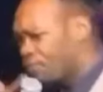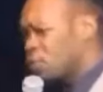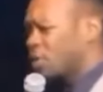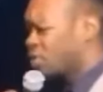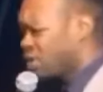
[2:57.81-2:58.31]

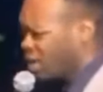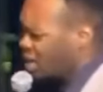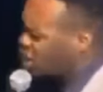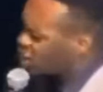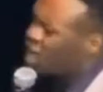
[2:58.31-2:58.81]
fluent in
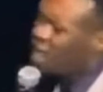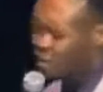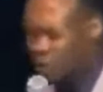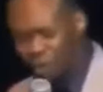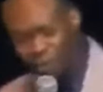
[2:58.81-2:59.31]
English.
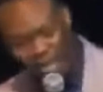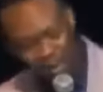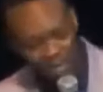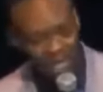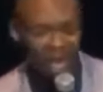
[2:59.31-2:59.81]
Don't
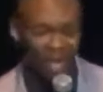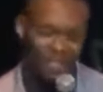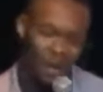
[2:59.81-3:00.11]
blame me, guys.